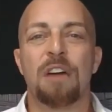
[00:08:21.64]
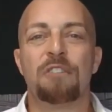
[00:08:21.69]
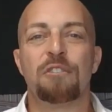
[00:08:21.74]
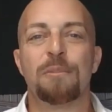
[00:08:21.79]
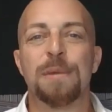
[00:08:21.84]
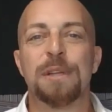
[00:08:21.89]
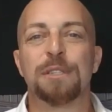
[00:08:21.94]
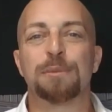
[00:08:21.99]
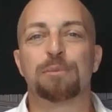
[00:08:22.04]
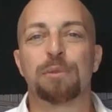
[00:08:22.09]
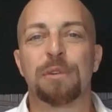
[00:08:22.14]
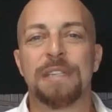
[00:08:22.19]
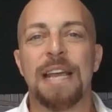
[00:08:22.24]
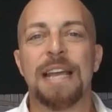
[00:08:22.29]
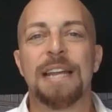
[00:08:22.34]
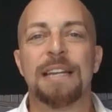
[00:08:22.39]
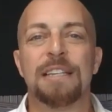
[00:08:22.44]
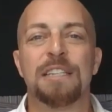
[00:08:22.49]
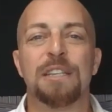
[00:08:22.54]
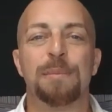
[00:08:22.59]
governments
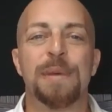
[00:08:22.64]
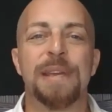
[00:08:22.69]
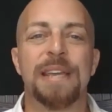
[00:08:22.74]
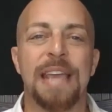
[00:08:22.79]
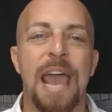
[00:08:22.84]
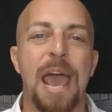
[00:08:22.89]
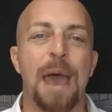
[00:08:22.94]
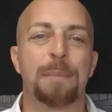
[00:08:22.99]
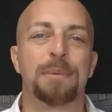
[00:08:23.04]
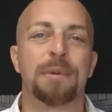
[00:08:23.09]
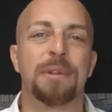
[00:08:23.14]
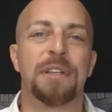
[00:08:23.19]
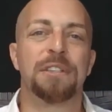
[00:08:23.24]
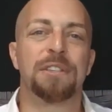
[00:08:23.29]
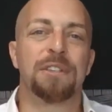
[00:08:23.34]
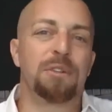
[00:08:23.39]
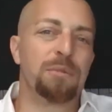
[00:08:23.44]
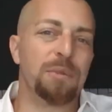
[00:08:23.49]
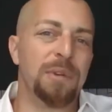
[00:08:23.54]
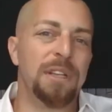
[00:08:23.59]
pretending to be
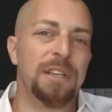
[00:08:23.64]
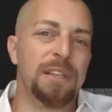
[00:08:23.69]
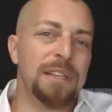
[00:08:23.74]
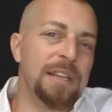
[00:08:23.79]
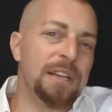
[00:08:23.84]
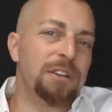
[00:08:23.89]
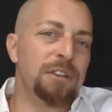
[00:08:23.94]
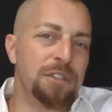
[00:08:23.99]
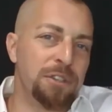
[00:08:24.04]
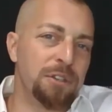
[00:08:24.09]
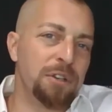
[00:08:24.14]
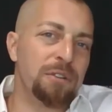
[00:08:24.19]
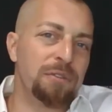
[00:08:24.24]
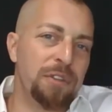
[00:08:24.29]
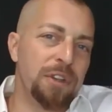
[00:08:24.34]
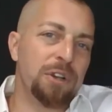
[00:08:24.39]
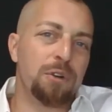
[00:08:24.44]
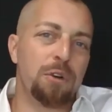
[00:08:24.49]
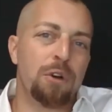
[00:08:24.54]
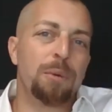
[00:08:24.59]
capitalists are really there to
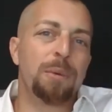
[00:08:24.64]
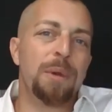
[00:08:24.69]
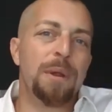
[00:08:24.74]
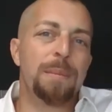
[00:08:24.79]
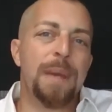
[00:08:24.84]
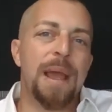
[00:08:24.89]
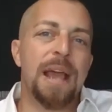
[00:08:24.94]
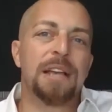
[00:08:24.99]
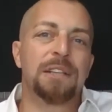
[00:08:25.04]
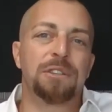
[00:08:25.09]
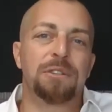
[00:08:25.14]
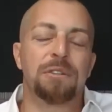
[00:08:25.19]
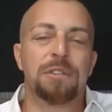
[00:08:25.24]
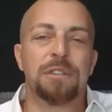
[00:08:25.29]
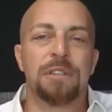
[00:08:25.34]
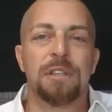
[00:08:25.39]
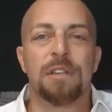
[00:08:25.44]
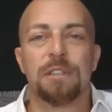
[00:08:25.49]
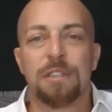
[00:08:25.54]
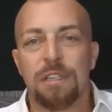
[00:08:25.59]
serve their corporate
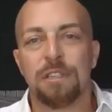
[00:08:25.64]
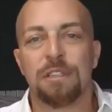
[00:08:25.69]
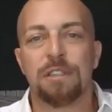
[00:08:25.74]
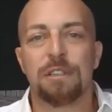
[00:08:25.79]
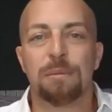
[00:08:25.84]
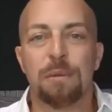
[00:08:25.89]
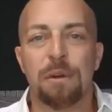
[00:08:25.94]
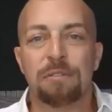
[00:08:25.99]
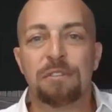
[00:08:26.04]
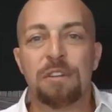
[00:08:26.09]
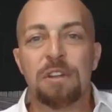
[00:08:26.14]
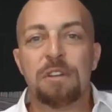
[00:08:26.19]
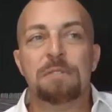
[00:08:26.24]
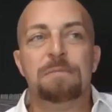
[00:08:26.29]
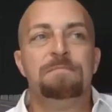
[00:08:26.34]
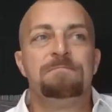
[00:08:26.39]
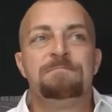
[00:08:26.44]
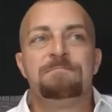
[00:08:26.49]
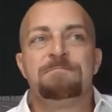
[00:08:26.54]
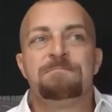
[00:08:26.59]
masters in a system of
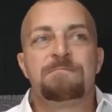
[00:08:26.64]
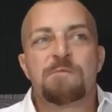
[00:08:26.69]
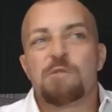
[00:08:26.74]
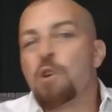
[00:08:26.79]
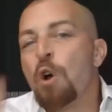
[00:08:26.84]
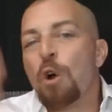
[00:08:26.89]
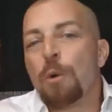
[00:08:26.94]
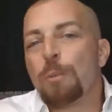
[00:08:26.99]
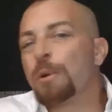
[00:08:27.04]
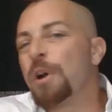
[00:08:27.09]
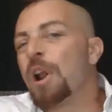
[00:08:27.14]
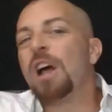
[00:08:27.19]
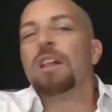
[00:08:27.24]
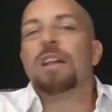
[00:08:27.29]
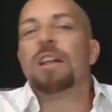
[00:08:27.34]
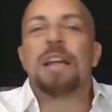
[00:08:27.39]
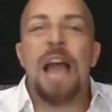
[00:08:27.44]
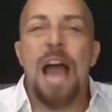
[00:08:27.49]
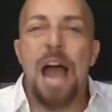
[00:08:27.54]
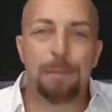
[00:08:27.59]
corporate
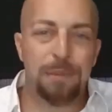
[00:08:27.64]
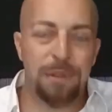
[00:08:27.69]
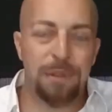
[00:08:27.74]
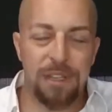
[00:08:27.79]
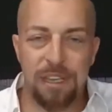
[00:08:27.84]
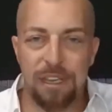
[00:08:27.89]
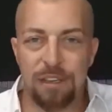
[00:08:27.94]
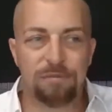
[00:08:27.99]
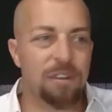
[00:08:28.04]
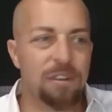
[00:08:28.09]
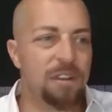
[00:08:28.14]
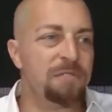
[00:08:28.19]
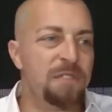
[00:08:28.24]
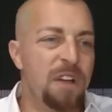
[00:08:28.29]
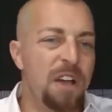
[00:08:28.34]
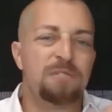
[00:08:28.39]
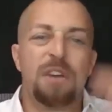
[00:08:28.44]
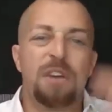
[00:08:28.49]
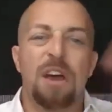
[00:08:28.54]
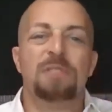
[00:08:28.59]
oligopoly of
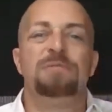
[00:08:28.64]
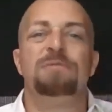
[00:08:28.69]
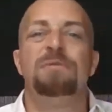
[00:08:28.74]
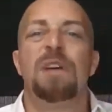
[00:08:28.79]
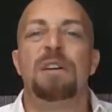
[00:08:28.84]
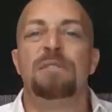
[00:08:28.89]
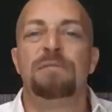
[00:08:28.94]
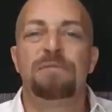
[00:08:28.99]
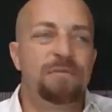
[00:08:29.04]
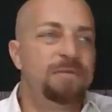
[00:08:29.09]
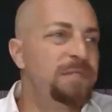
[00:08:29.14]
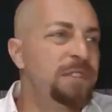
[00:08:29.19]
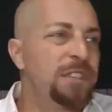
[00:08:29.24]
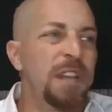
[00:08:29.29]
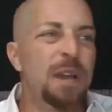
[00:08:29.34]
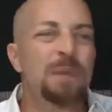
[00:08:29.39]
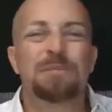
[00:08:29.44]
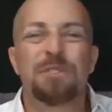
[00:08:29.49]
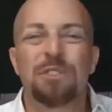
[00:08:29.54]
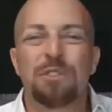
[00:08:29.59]
of, of, of, of
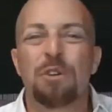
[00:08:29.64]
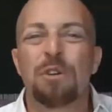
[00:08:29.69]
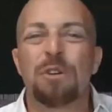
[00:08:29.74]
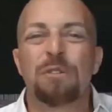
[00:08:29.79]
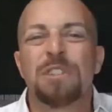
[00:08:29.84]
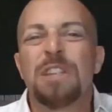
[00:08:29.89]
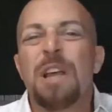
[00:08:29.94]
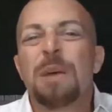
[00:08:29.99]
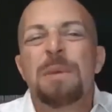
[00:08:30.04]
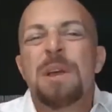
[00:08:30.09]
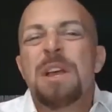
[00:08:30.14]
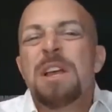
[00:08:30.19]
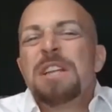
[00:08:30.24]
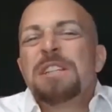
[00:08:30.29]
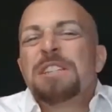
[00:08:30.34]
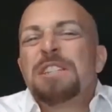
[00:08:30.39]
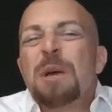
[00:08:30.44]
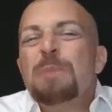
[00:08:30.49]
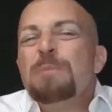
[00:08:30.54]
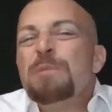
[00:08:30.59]
some sort of some
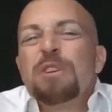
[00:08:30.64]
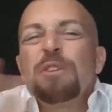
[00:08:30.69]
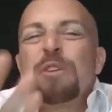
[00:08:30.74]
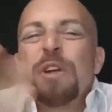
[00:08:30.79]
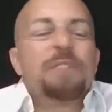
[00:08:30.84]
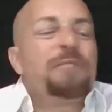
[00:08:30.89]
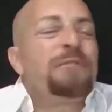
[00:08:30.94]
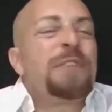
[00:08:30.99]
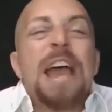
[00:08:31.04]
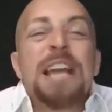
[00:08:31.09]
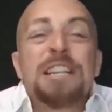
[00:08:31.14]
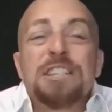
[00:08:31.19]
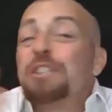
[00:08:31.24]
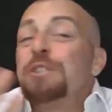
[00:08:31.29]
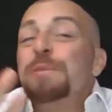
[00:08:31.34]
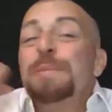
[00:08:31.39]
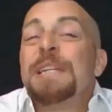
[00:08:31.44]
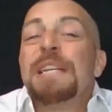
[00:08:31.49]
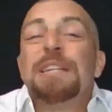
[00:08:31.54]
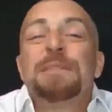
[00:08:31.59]
some degree of
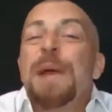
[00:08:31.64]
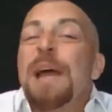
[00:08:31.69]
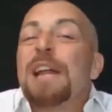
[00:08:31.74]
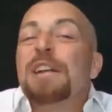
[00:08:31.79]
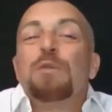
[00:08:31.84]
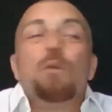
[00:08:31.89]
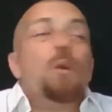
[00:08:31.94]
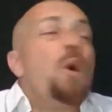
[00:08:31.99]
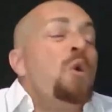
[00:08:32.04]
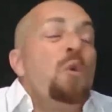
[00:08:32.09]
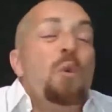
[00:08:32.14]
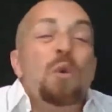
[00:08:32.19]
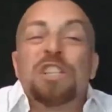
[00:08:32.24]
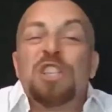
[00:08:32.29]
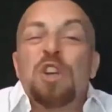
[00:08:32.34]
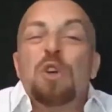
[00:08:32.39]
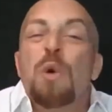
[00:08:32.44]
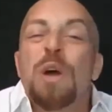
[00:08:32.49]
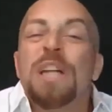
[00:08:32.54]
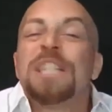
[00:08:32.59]
fascism it doesn't matter to
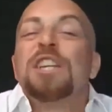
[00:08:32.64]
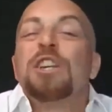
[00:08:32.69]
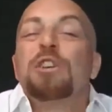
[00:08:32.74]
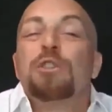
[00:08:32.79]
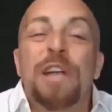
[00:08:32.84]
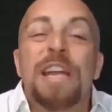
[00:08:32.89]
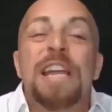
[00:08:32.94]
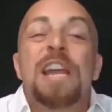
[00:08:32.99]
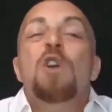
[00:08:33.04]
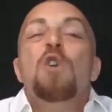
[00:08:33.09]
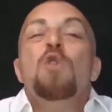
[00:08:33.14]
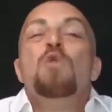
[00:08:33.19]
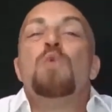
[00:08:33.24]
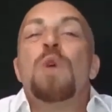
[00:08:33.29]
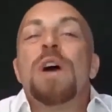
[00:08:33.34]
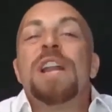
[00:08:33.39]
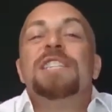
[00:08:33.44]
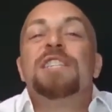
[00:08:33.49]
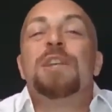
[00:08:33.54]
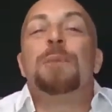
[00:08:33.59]
what to what degree
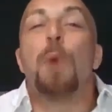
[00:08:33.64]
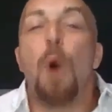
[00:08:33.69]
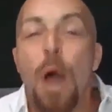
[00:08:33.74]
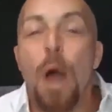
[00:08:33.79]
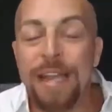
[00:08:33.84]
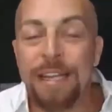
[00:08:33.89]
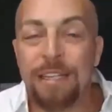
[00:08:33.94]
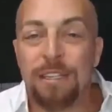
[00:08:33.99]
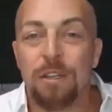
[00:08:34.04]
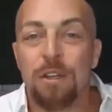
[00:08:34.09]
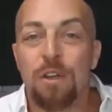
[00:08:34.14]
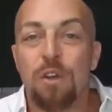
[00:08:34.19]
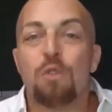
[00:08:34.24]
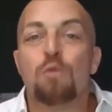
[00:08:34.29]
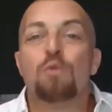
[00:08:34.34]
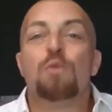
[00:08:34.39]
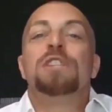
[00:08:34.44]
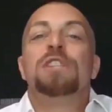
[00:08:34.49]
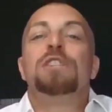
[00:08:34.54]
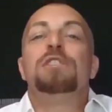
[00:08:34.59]
what is the point
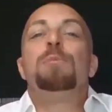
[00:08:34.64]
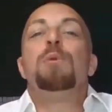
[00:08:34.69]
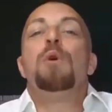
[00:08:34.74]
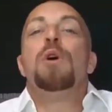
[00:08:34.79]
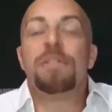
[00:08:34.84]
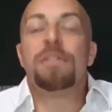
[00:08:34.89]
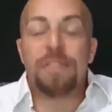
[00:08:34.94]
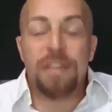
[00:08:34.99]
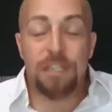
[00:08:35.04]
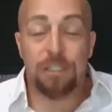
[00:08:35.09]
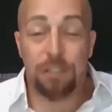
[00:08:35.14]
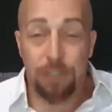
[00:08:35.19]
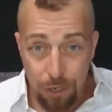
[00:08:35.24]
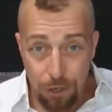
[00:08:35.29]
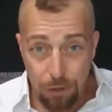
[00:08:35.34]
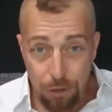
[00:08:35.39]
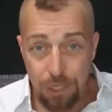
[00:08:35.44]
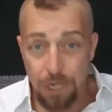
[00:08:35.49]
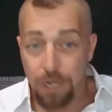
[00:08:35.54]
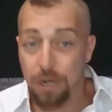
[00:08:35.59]
what is the point of the
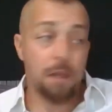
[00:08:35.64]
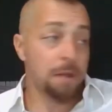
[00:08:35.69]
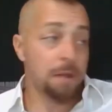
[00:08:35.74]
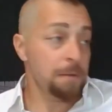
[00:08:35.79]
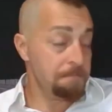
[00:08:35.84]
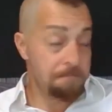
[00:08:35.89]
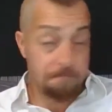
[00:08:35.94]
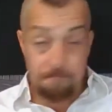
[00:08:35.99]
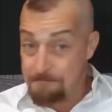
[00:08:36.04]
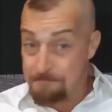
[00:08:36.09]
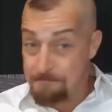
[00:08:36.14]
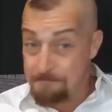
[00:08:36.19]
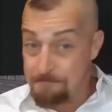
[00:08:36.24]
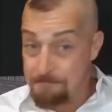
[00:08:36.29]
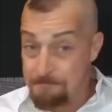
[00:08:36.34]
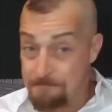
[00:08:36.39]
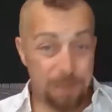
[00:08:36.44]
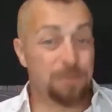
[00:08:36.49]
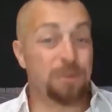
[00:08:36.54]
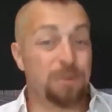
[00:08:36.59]
institution
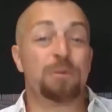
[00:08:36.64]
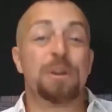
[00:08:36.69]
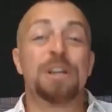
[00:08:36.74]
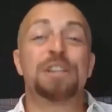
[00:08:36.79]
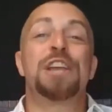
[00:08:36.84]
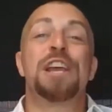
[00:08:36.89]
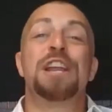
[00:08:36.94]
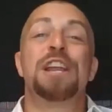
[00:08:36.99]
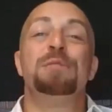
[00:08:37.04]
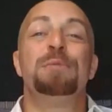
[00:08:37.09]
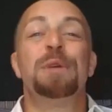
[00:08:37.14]
keep the